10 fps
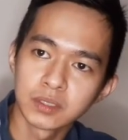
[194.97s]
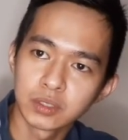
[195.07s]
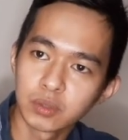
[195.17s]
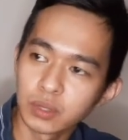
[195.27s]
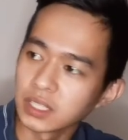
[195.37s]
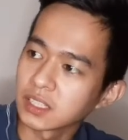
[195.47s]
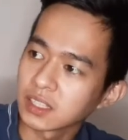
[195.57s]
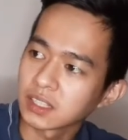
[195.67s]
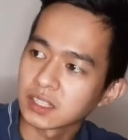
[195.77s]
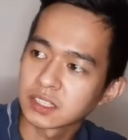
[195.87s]
so
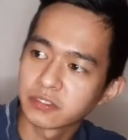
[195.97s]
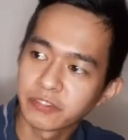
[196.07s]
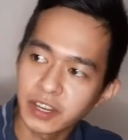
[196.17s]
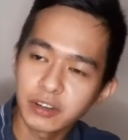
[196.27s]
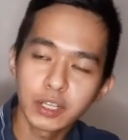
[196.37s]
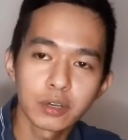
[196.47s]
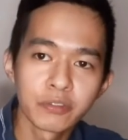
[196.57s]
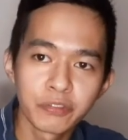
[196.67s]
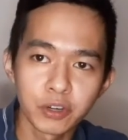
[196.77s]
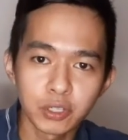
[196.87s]
it's very
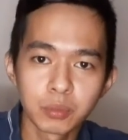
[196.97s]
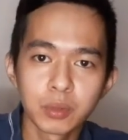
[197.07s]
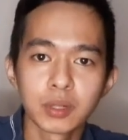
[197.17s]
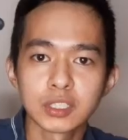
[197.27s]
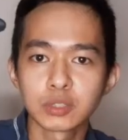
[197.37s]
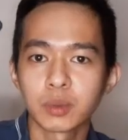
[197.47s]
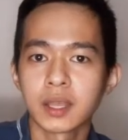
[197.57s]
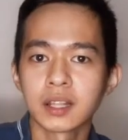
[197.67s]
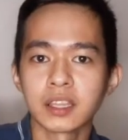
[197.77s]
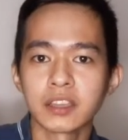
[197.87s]
comfortable as
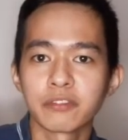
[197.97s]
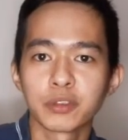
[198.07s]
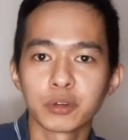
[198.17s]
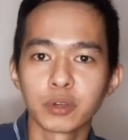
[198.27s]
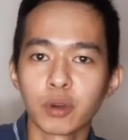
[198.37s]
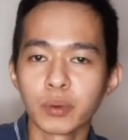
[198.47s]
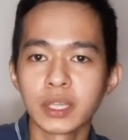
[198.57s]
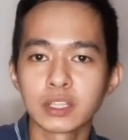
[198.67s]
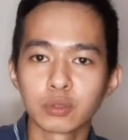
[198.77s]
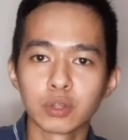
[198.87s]
well if you're
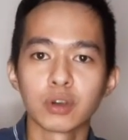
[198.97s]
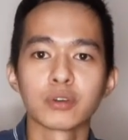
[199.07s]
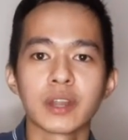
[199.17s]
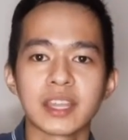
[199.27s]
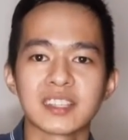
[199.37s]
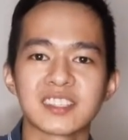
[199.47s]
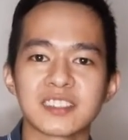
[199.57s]
going into long rides.